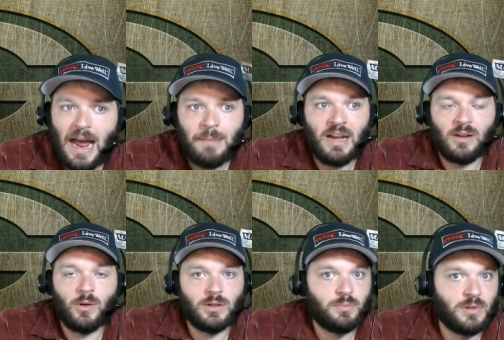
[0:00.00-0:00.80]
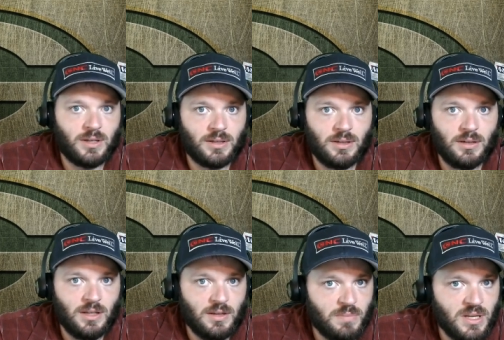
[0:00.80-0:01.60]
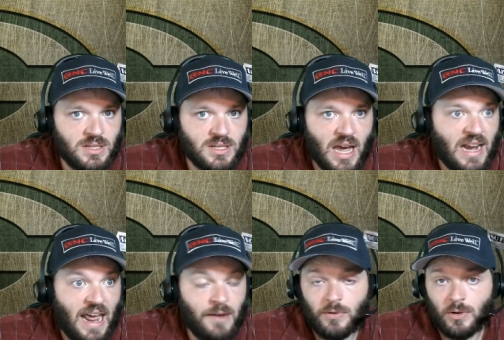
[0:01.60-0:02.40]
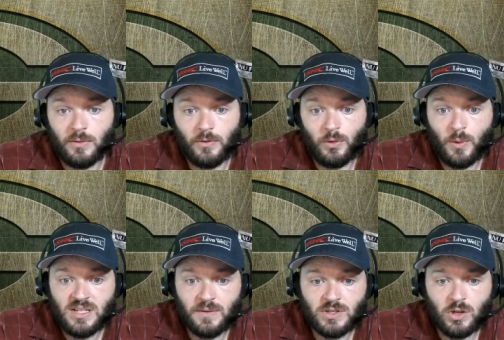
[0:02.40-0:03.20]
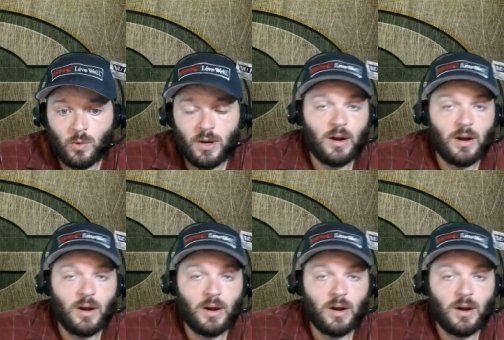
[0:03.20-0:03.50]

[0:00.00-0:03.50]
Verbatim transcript: I'm not going to predict he beats that ever for the rest of his career.